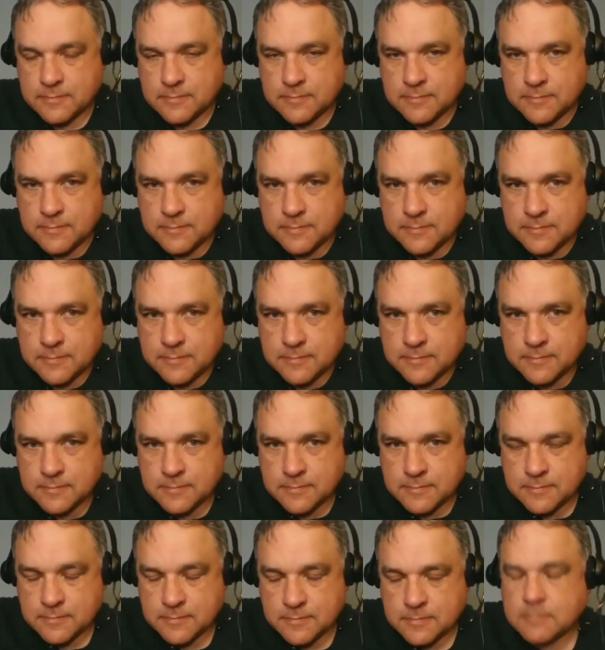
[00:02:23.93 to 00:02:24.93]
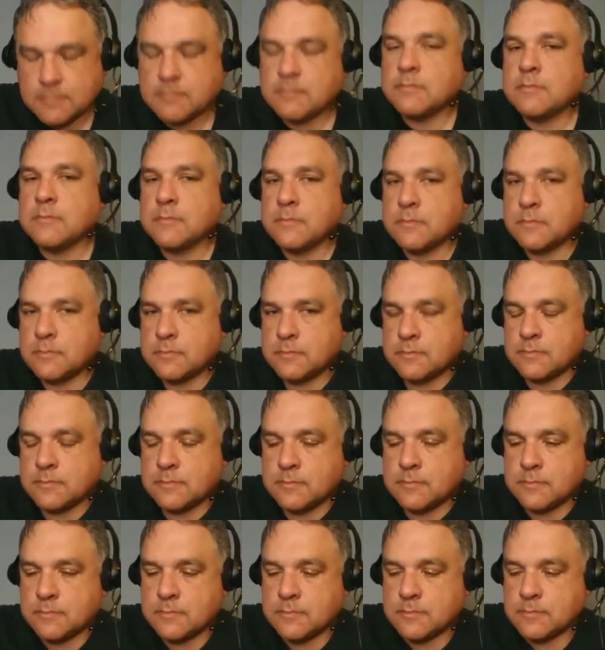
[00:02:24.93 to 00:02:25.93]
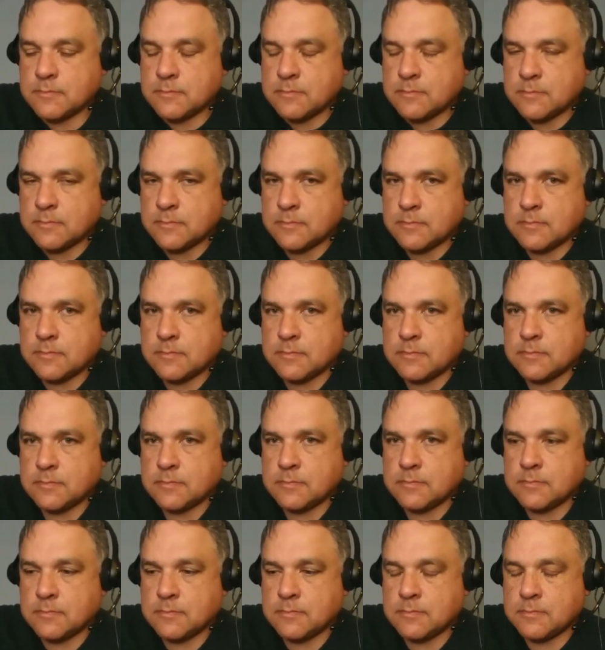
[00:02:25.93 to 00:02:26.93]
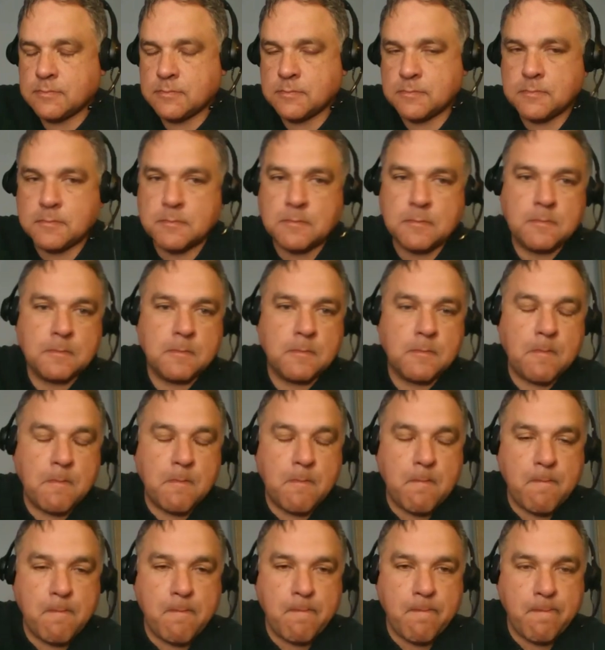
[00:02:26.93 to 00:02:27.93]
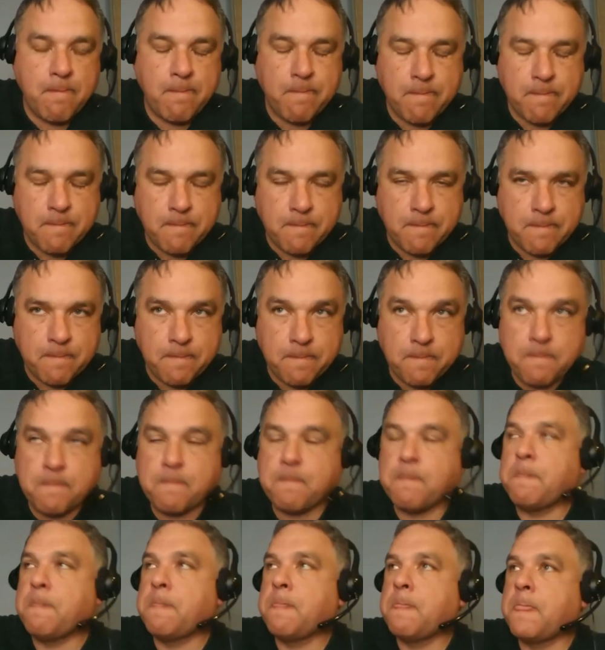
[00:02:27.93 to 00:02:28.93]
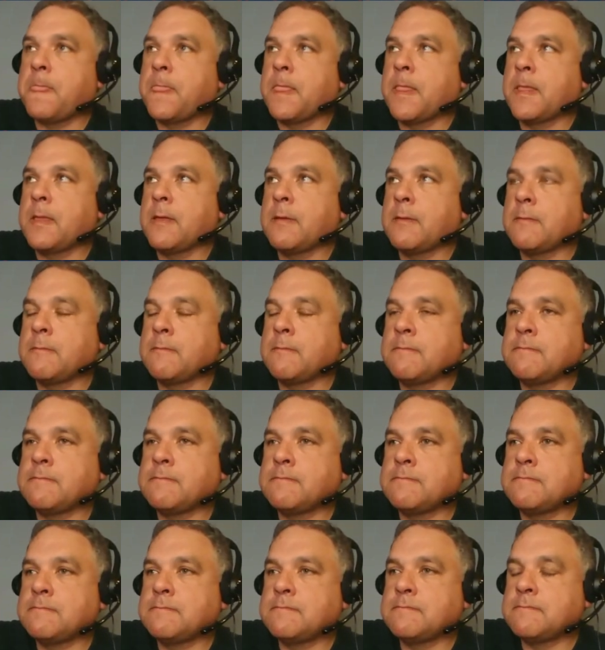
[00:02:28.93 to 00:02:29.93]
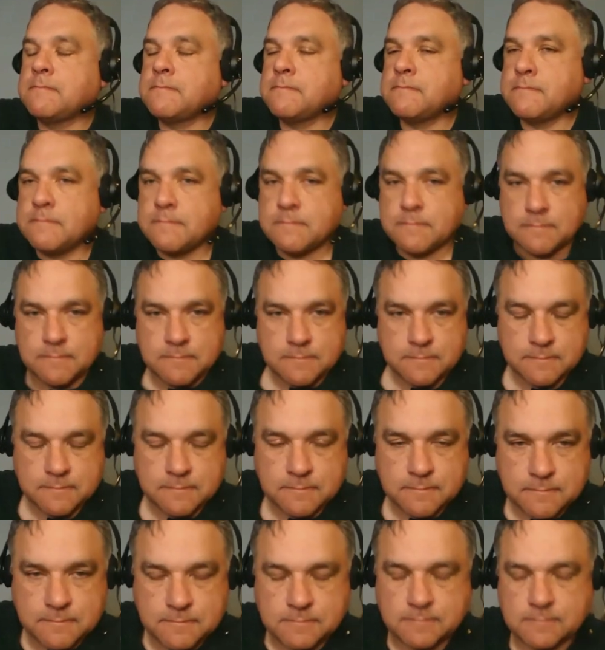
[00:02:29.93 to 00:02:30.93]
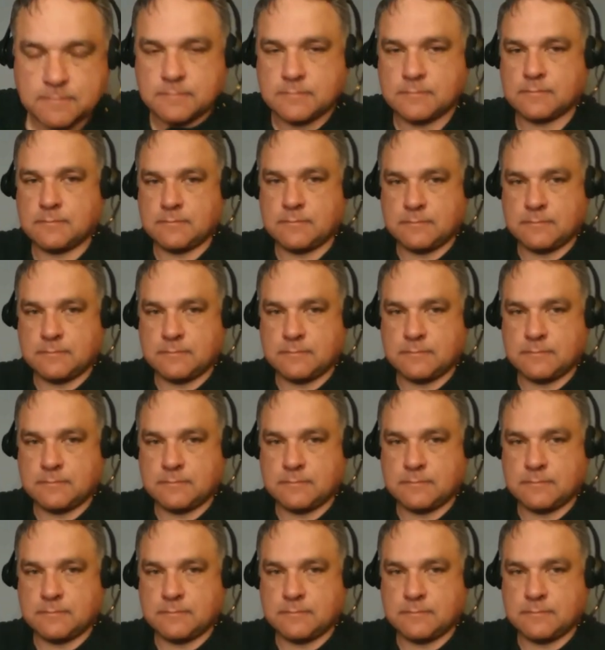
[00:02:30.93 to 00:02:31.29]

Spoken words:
(not speaking)